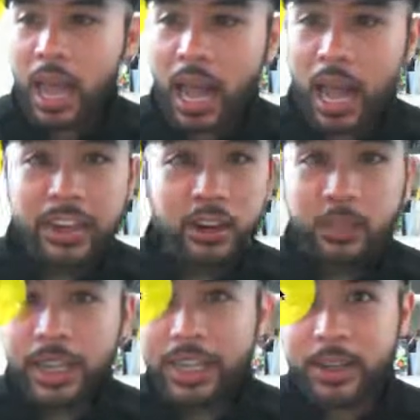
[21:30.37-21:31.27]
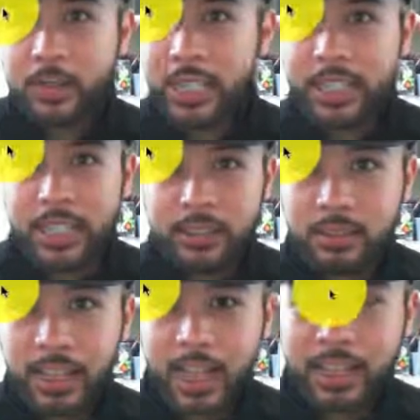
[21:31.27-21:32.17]
I don't make it a big
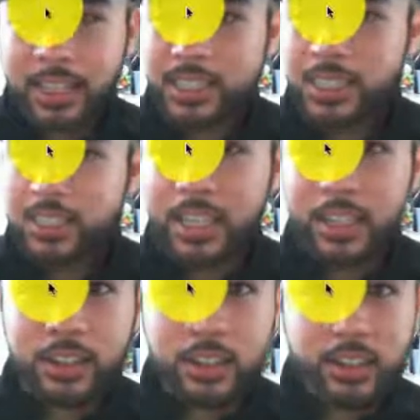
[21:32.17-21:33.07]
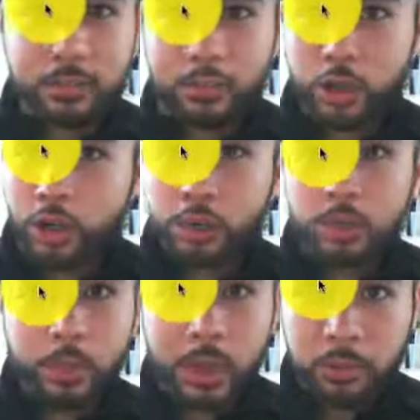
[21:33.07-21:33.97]
deal. I let the seller go through
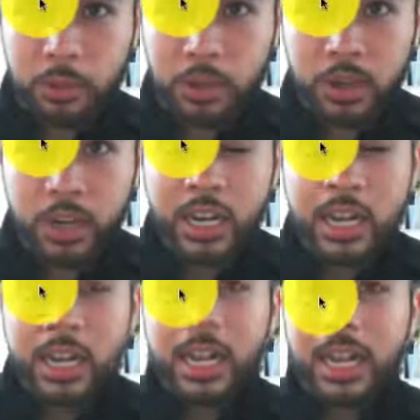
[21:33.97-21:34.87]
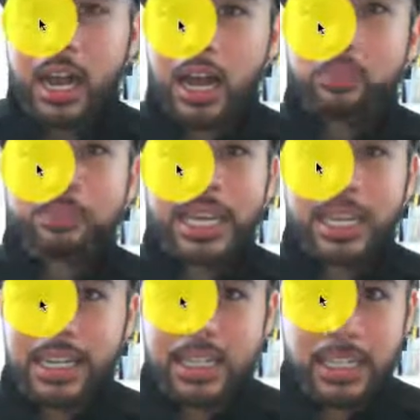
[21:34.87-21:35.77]
the paperwork, update
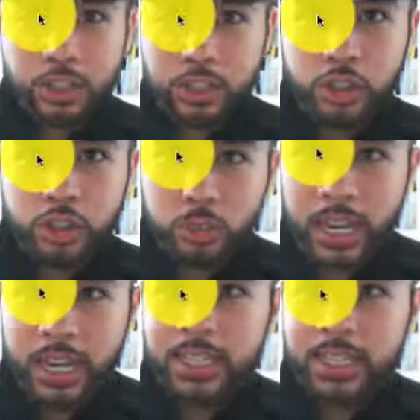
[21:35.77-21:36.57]
it in such a way